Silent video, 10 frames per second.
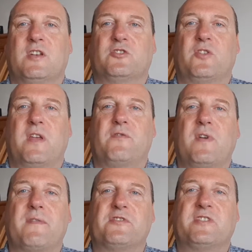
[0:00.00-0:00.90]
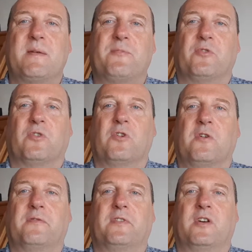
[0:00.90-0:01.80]
So if you have a sample
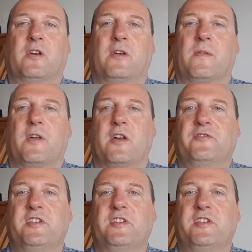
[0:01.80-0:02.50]
of a